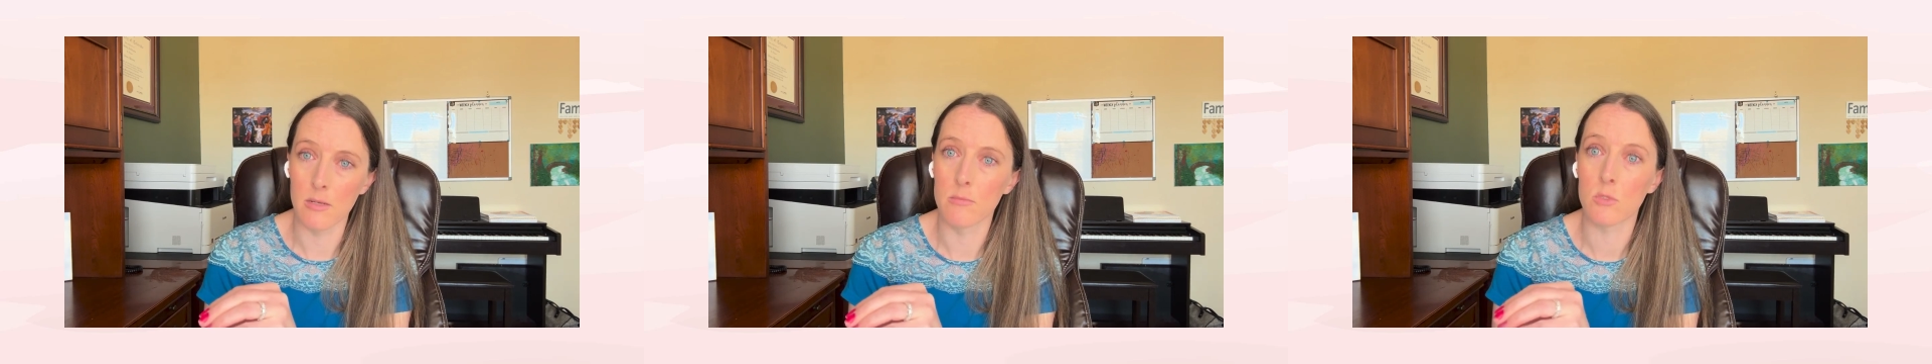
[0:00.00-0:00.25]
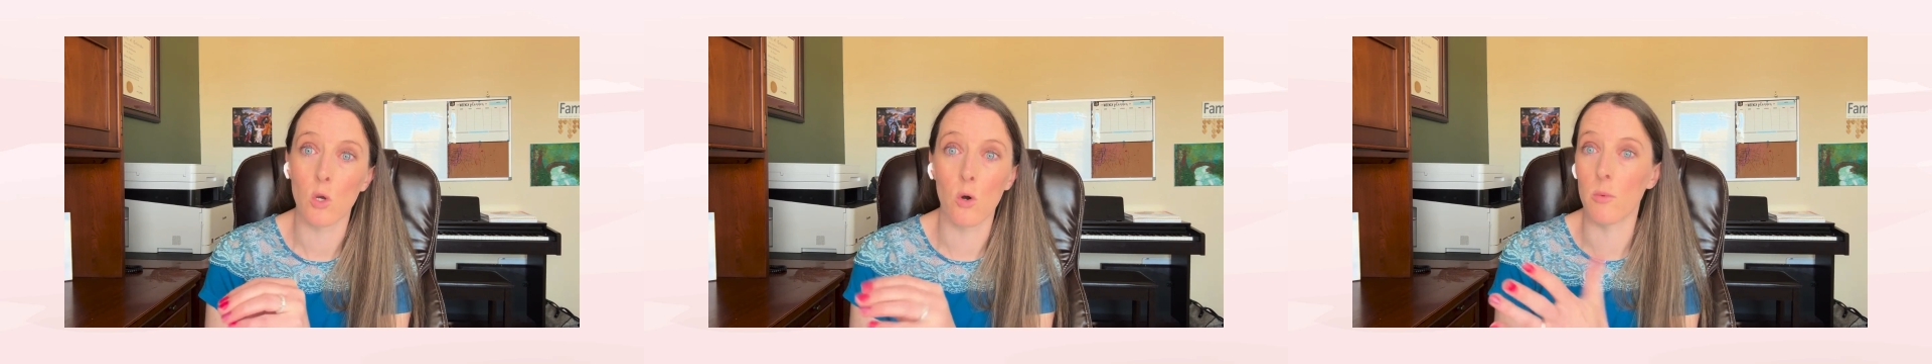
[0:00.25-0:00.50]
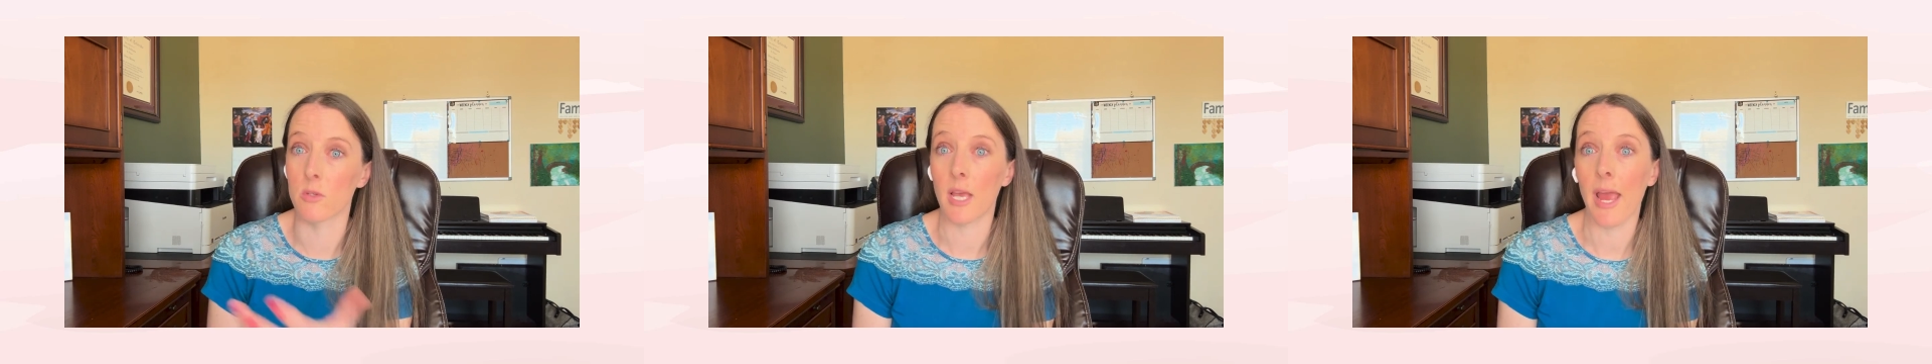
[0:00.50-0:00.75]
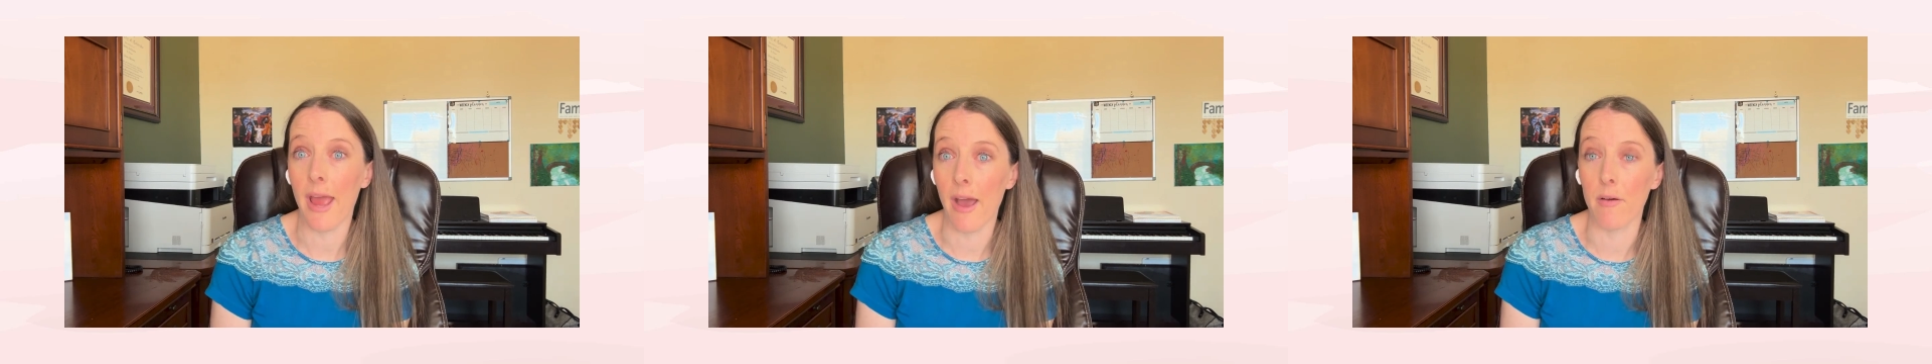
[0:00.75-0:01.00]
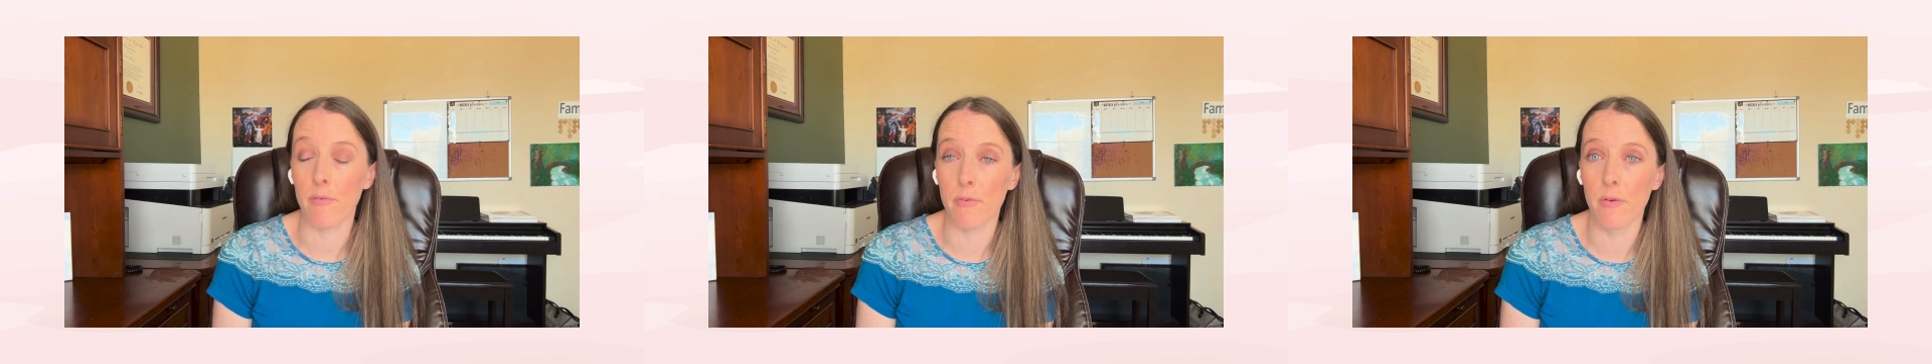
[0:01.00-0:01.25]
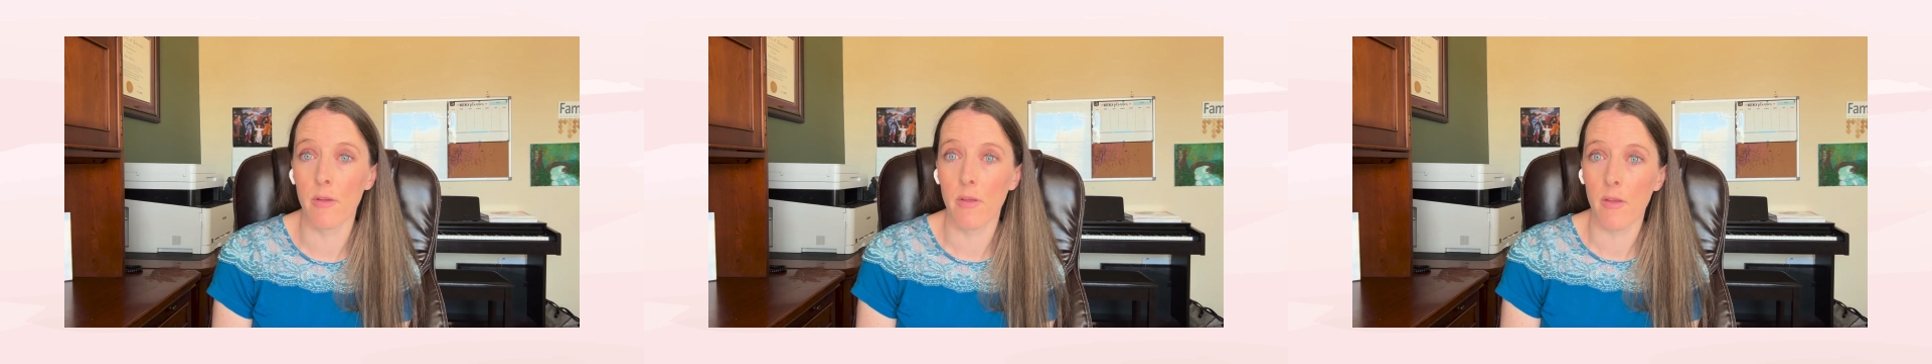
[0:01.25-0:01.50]
So almost half
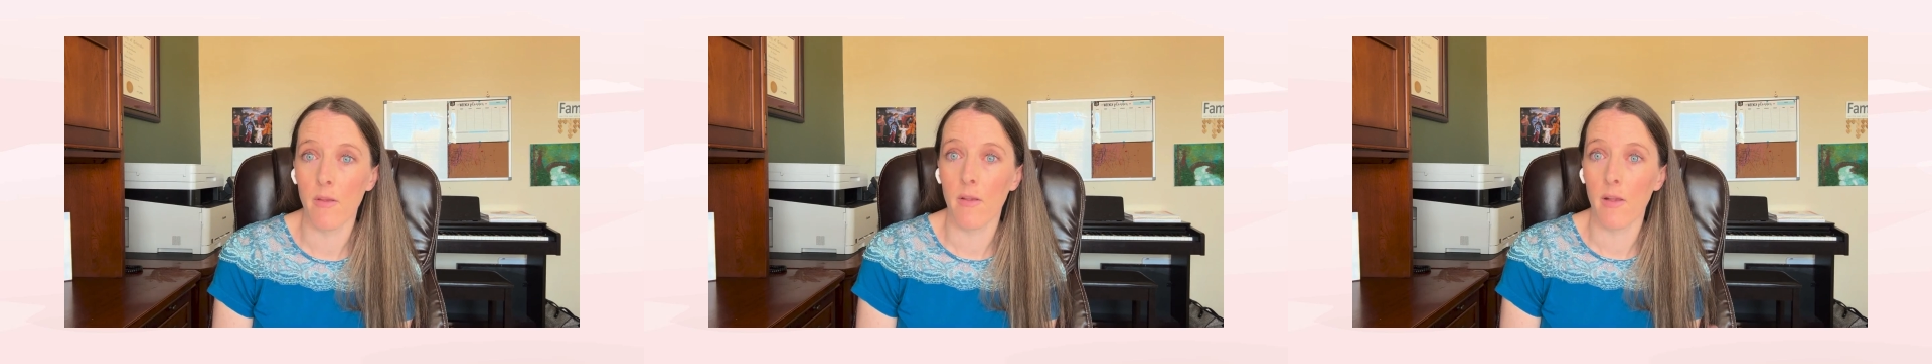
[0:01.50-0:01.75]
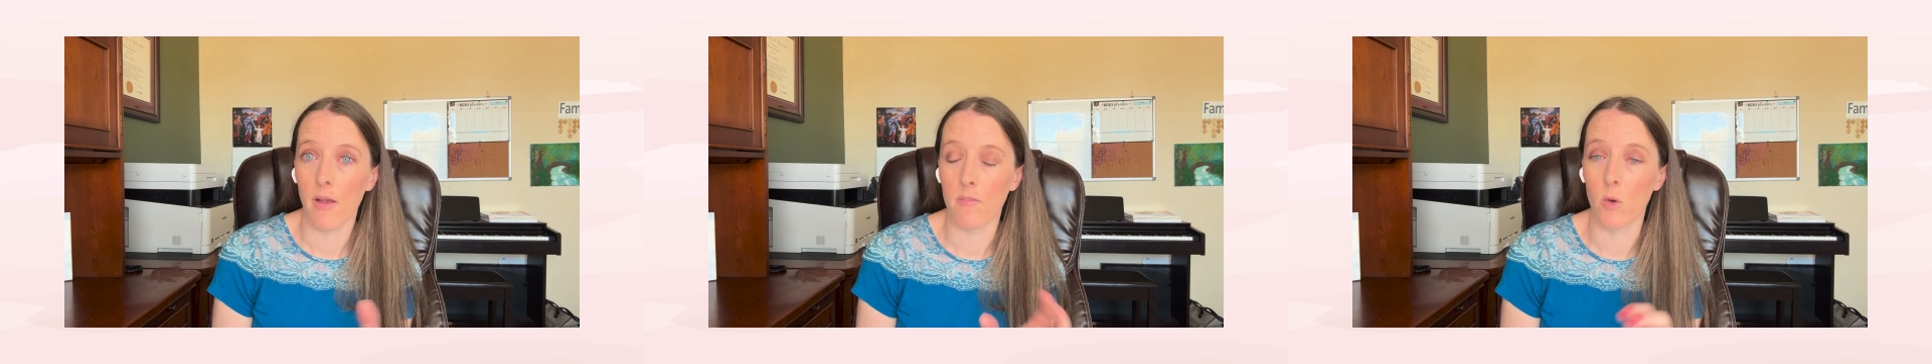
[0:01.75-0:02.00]
of